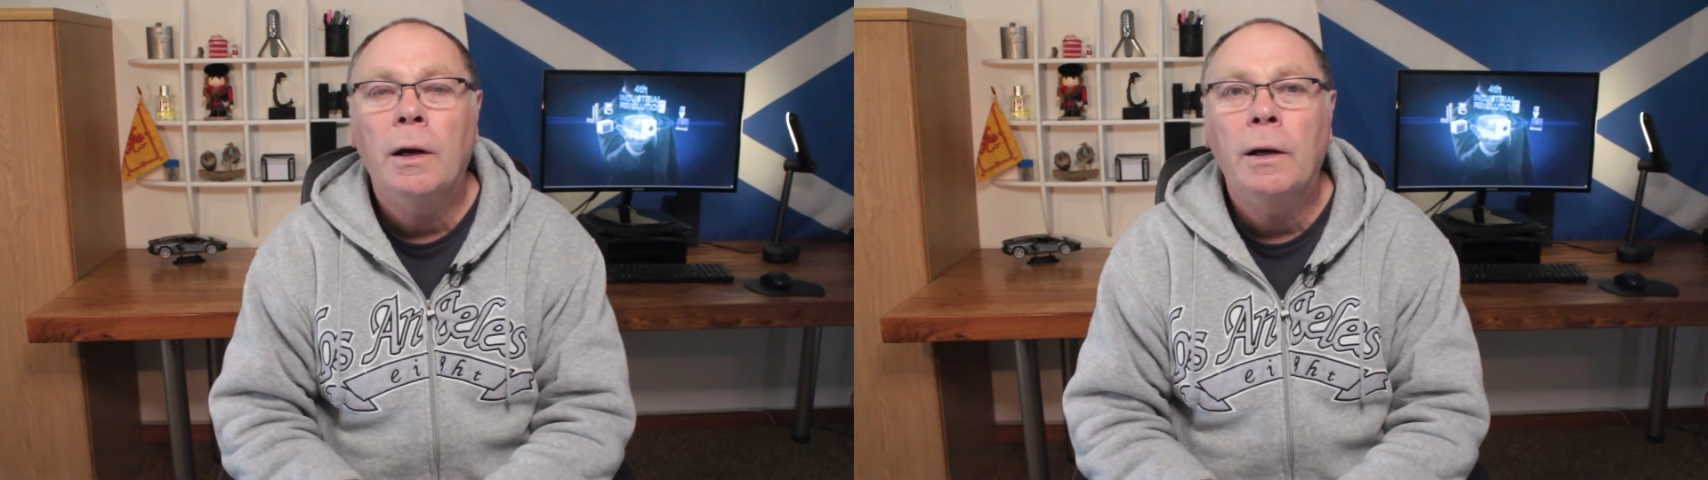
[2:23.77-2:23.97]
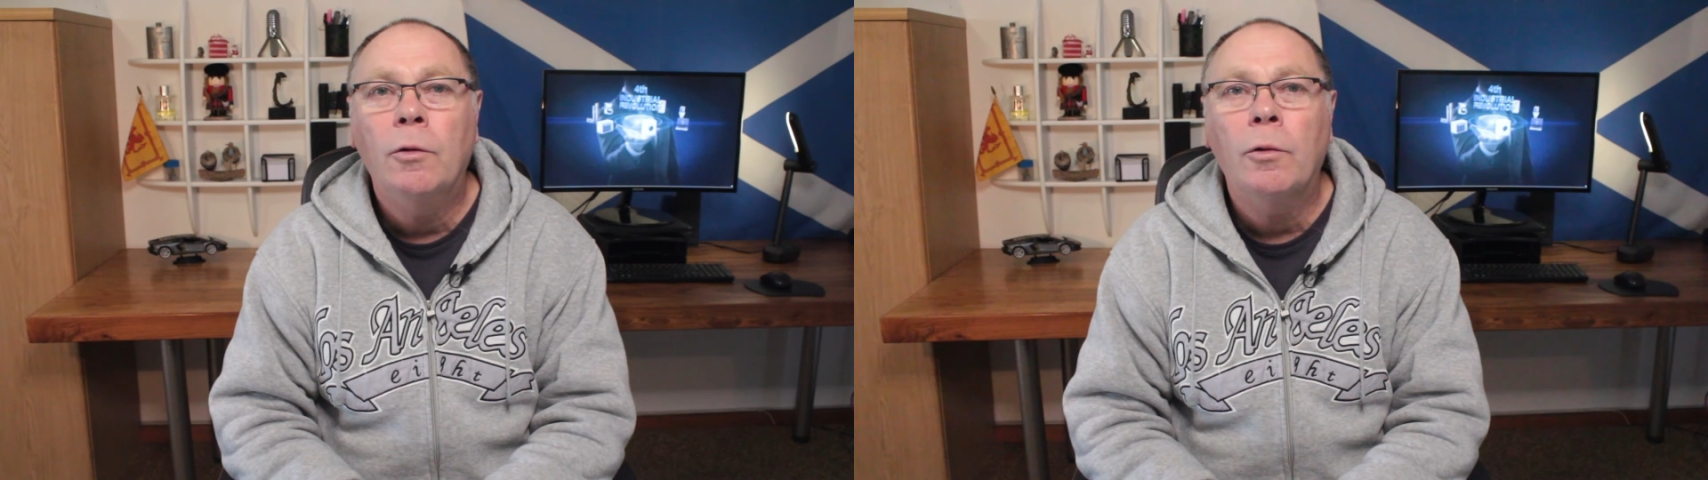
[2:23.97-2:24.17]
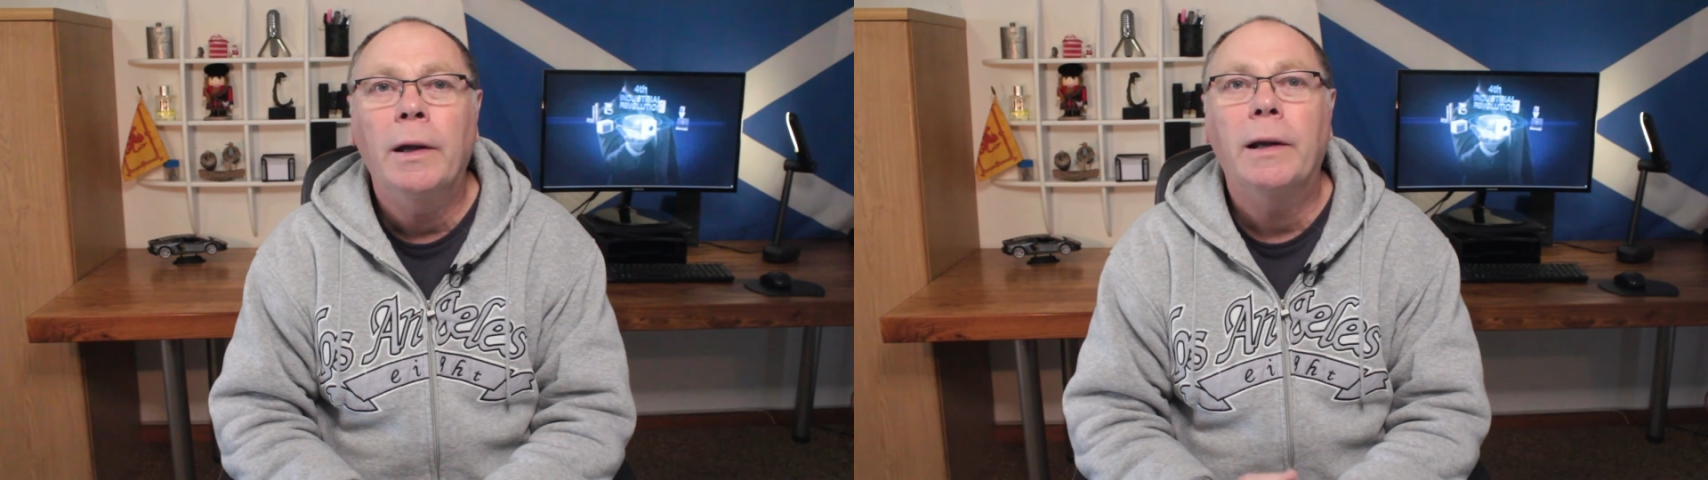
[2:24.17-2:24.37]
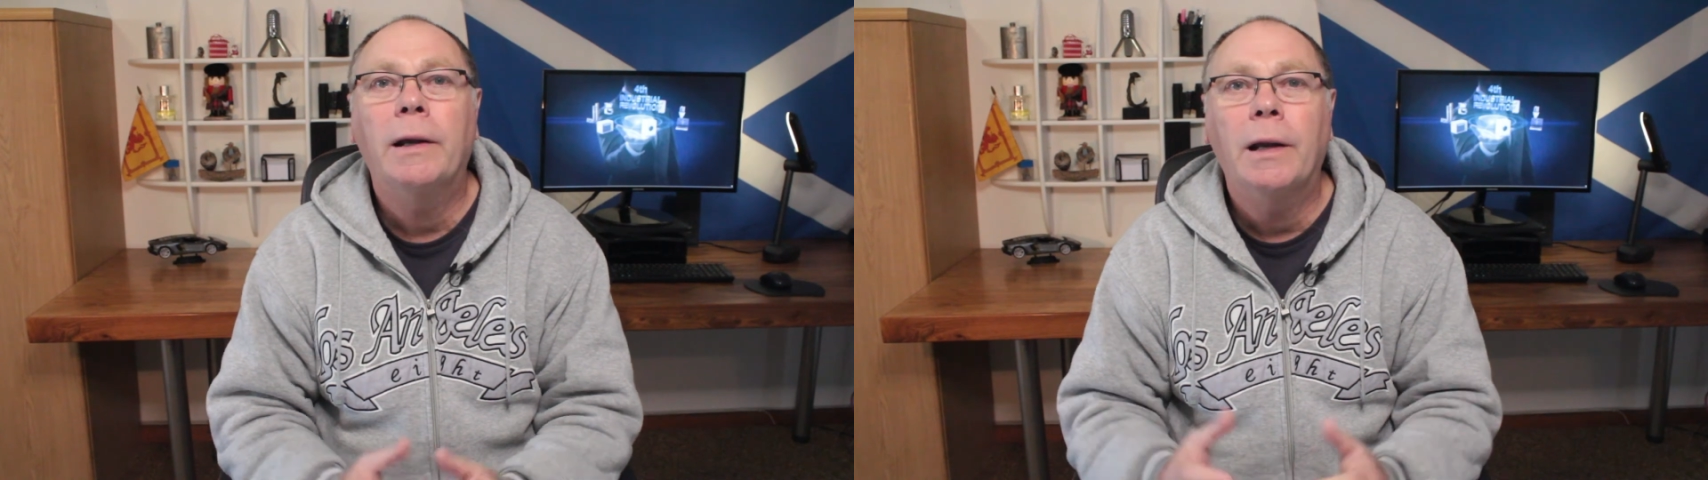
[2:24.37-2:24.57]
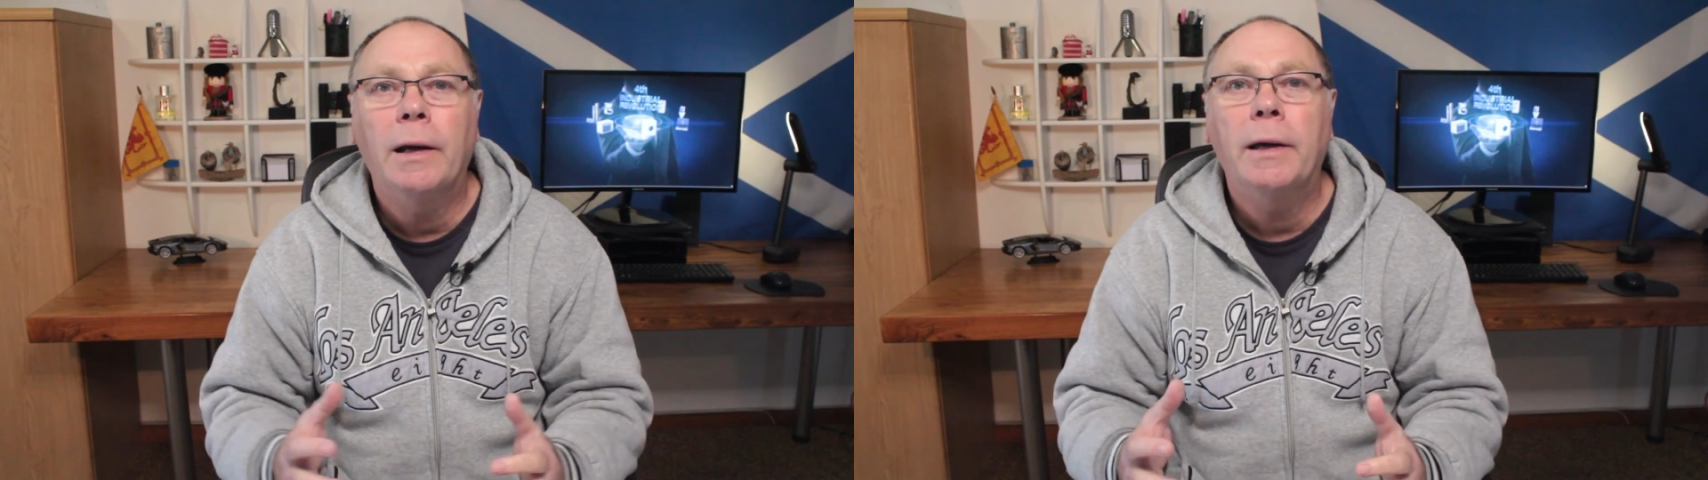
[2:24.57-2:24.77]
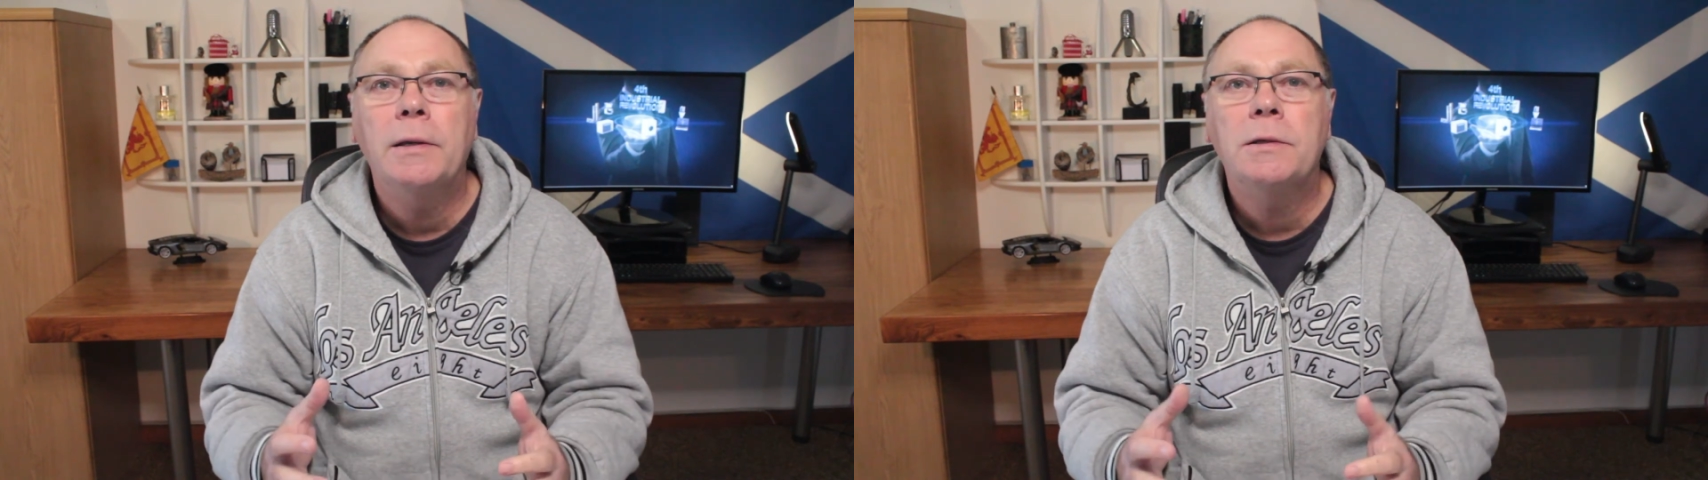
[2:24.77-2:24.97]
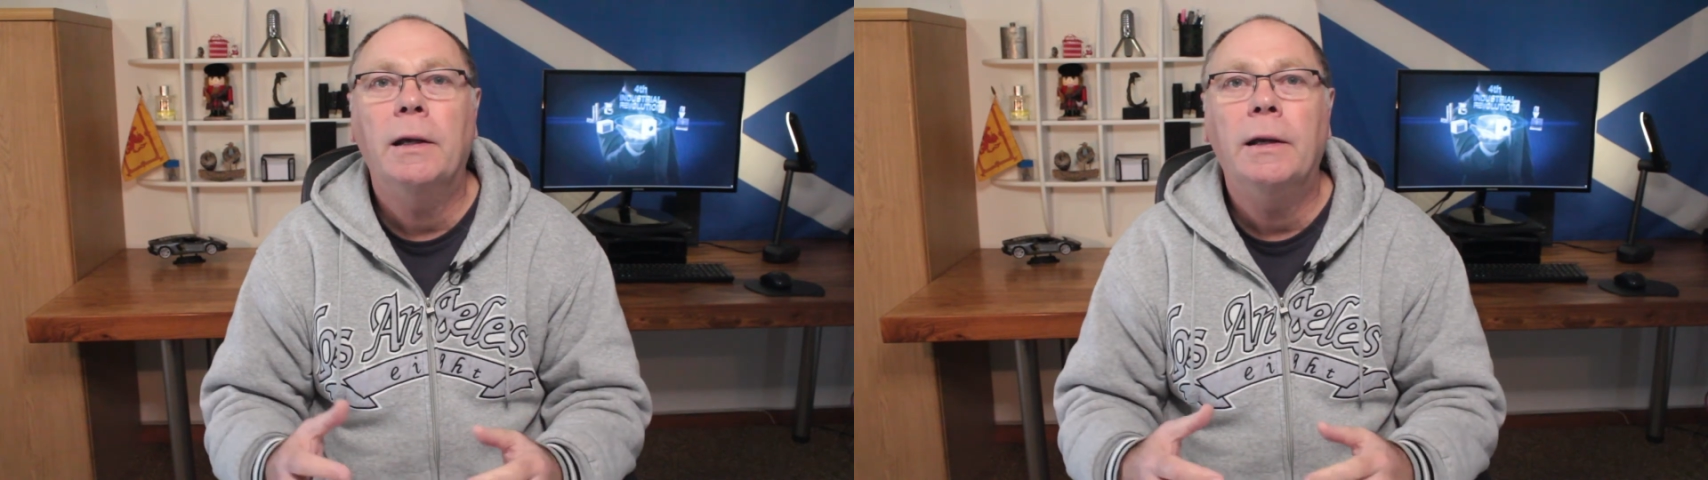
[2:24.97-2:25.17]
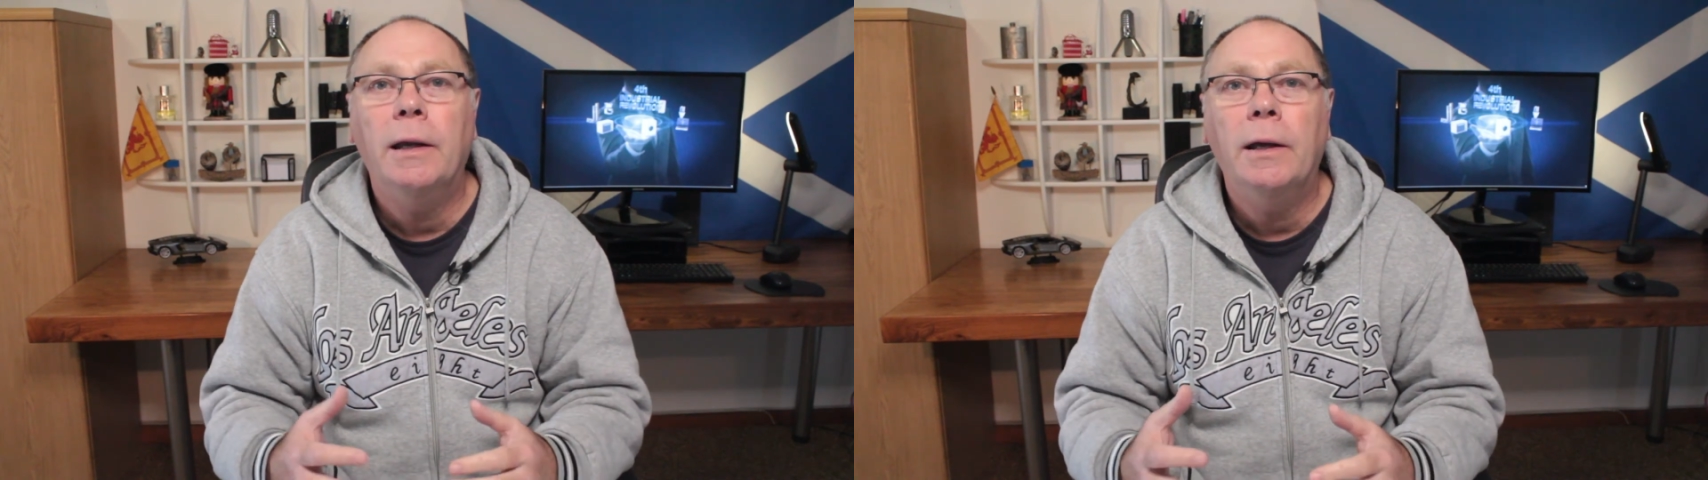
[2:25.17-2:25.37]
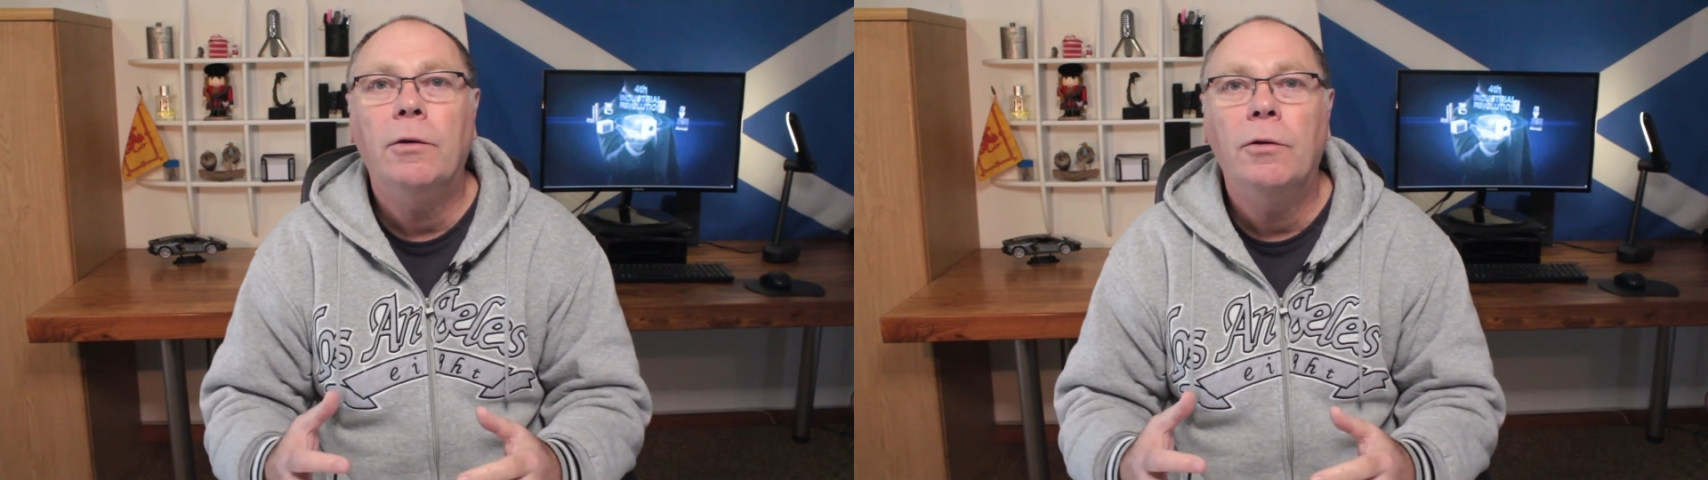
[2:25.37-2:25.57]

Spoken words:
Don't let clients dictate